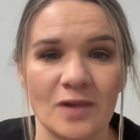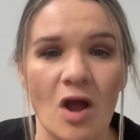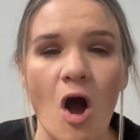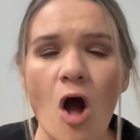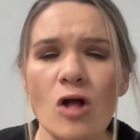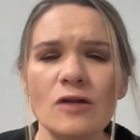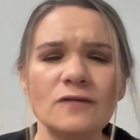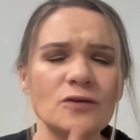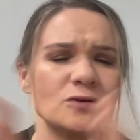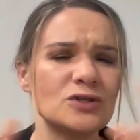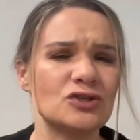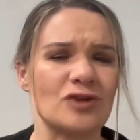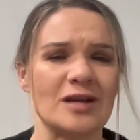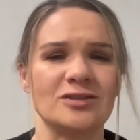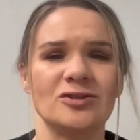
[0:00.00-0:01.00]
All of
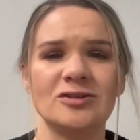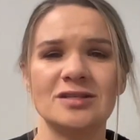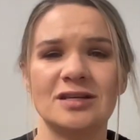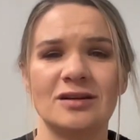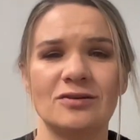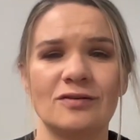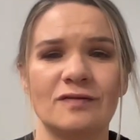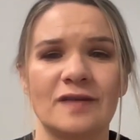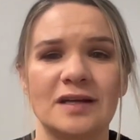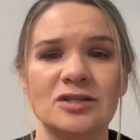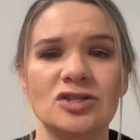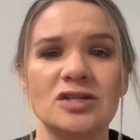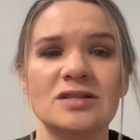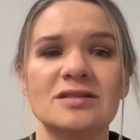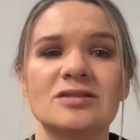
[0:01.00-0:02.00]
those stressors and
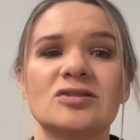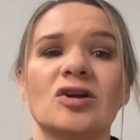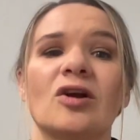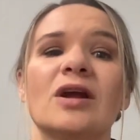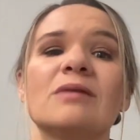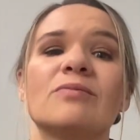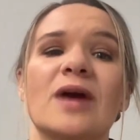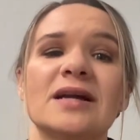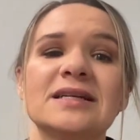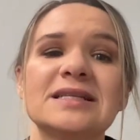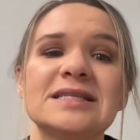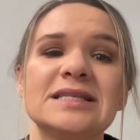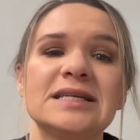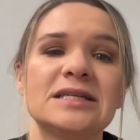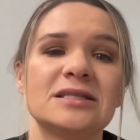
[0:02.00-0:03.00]
interventions during
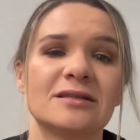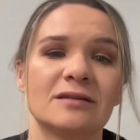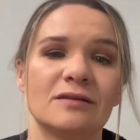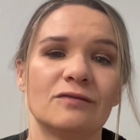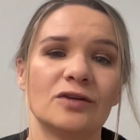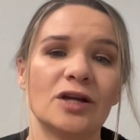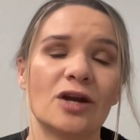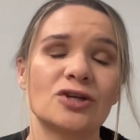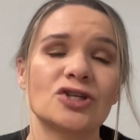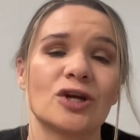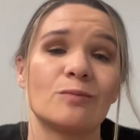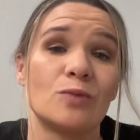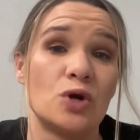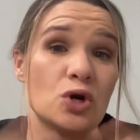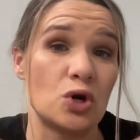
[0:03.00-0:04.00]
pregnancy and delivery are
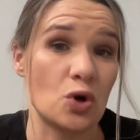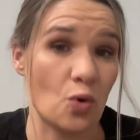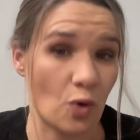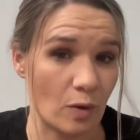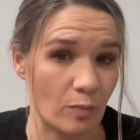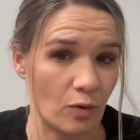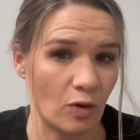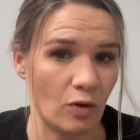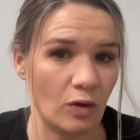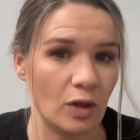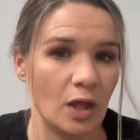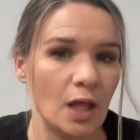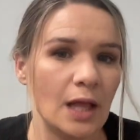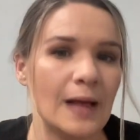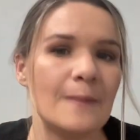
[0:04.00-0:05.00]
termed normal
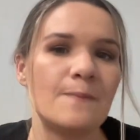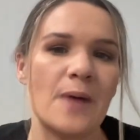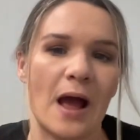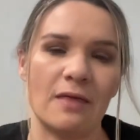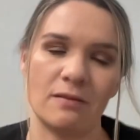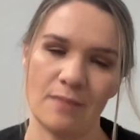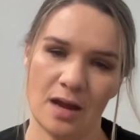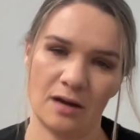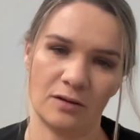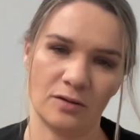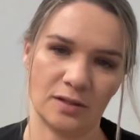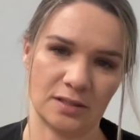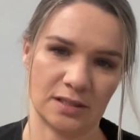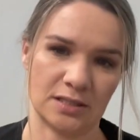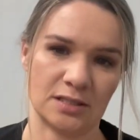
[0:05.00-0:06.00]
by the
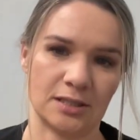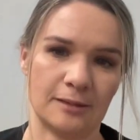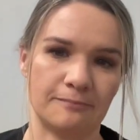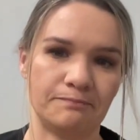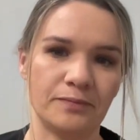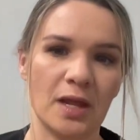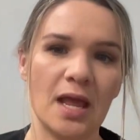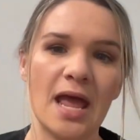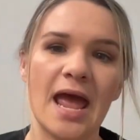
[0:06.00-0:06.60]
medical system,